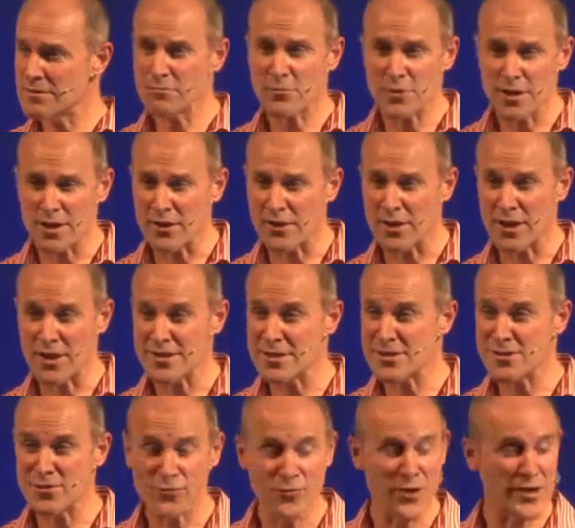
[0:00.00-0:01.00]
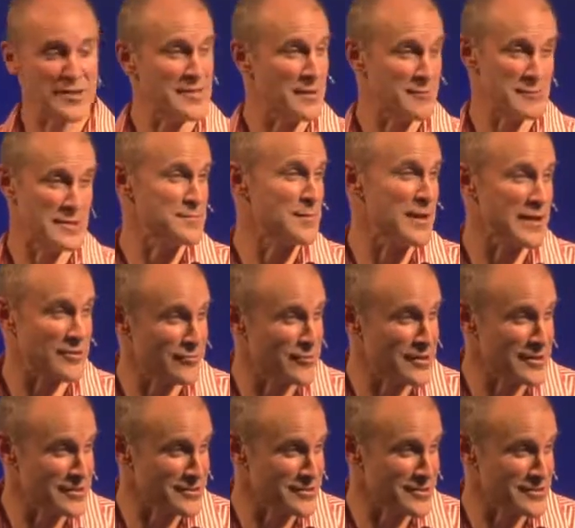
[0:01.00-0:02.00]
you know, is this your first time? It doesn't matter if it
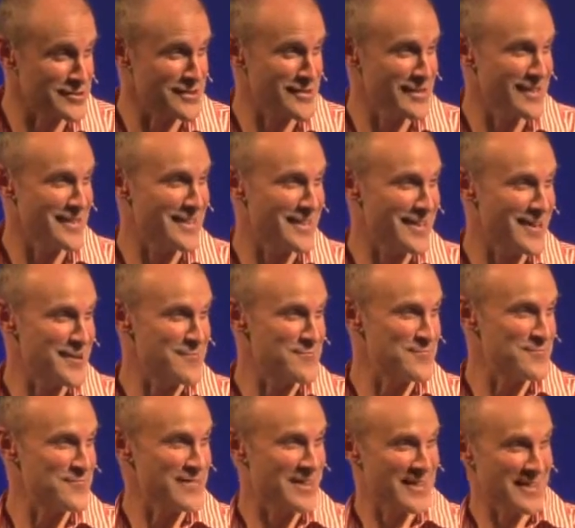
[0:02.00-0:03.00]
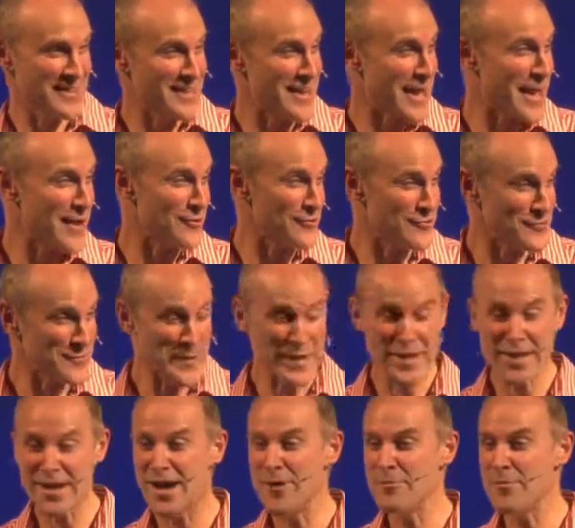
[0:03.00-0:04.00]
isn't. You know, how long have you been
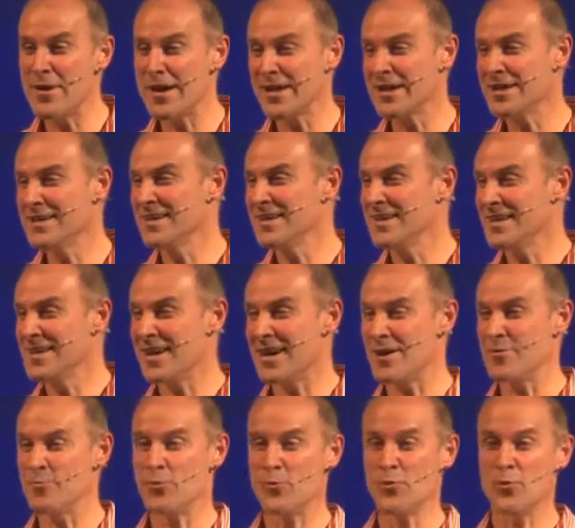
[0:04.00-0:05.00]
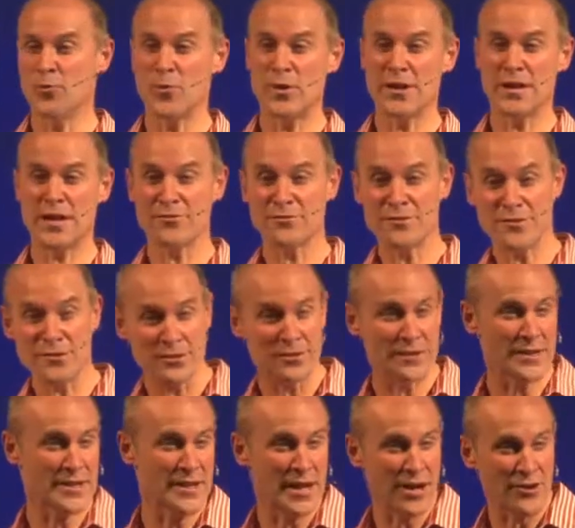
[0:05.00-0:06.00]
coming? We'd love to
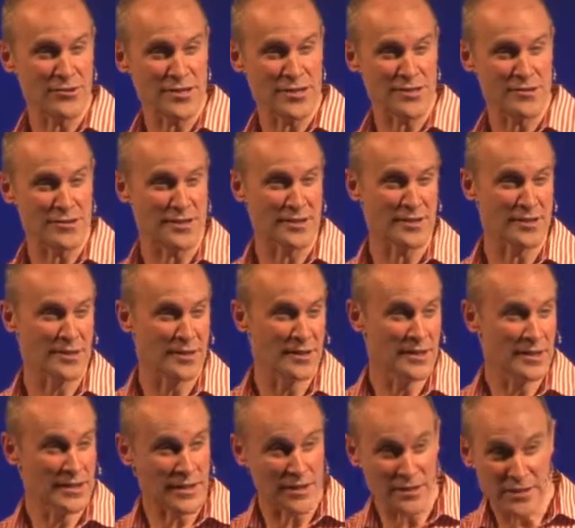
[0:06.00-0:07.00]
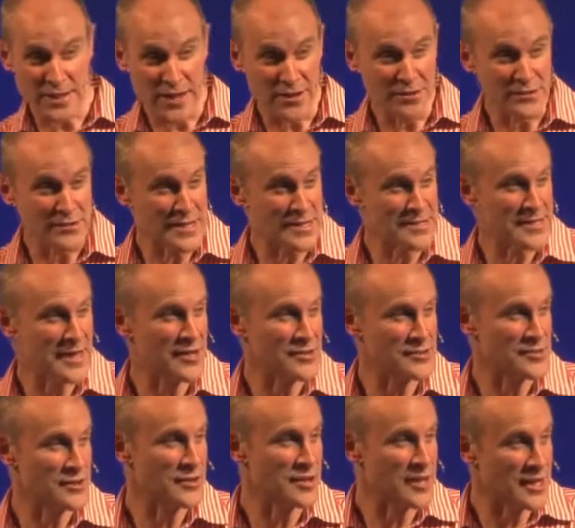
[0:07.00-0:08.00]
encourage you to get your
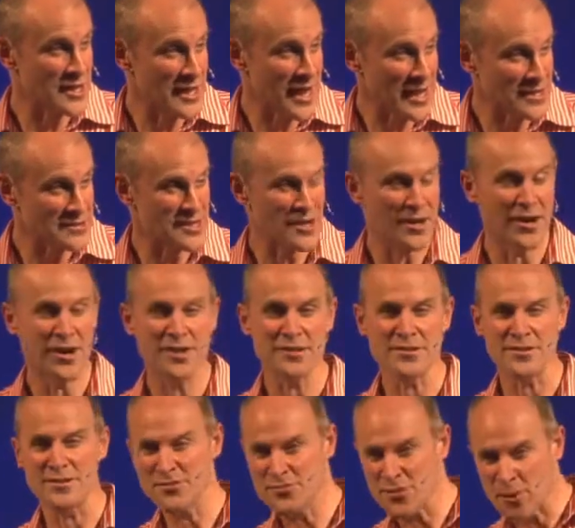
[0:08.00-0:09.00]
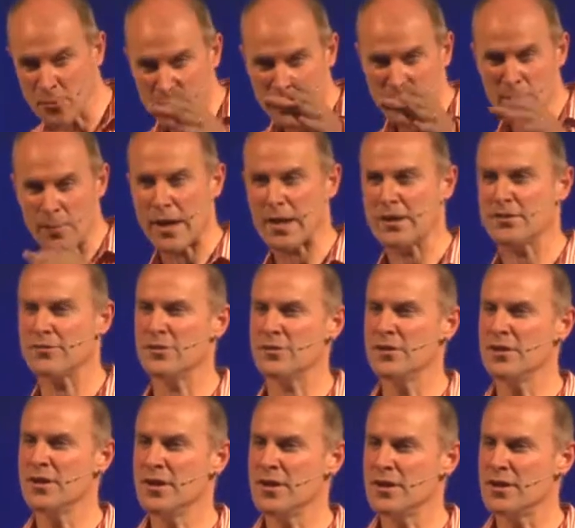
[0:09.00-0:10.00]
details on a Connect card and drop it in the back of
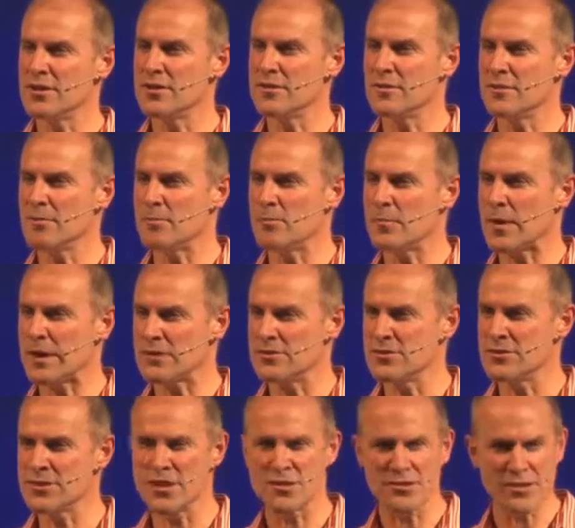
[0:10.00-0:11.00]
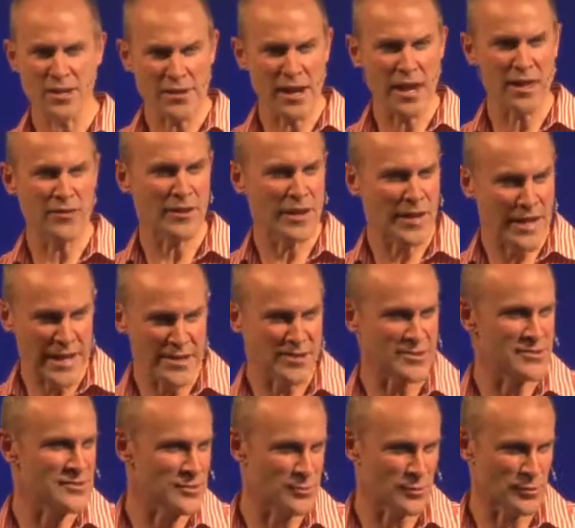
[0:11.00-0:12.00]
the church. Don't let the
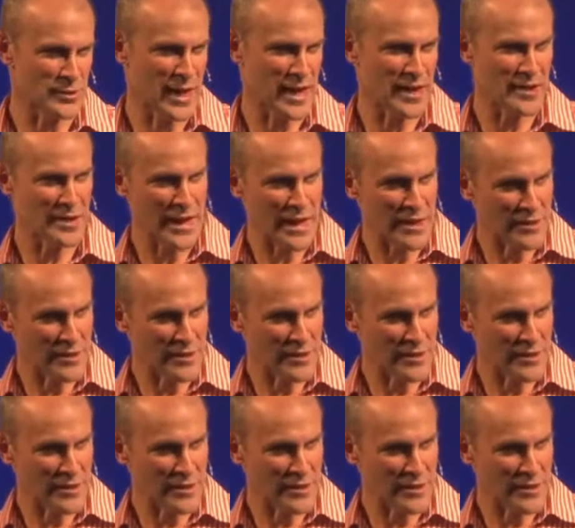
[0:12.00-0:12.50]
leaders do all that.